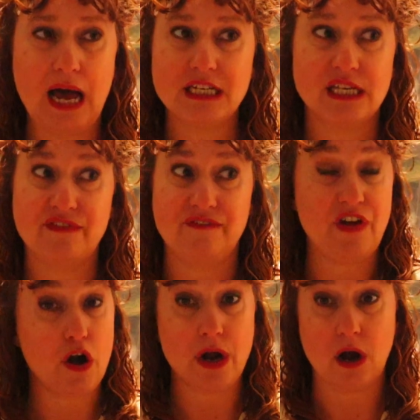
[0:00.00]
I just have a
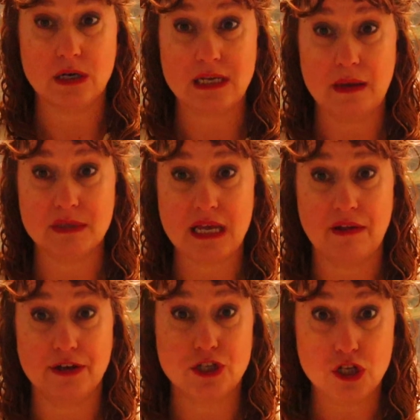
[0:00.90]
very hard time
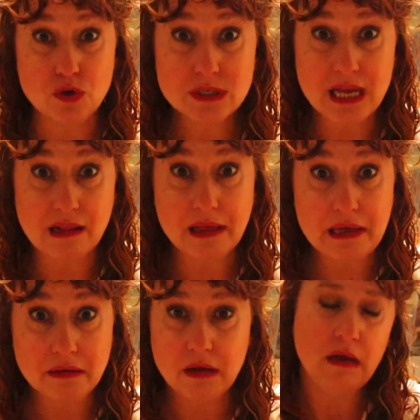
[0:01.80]
selling. Do you sell
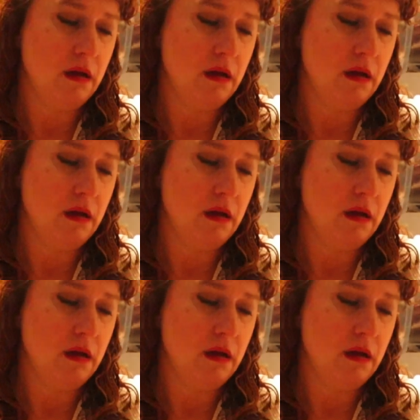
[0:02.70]
it?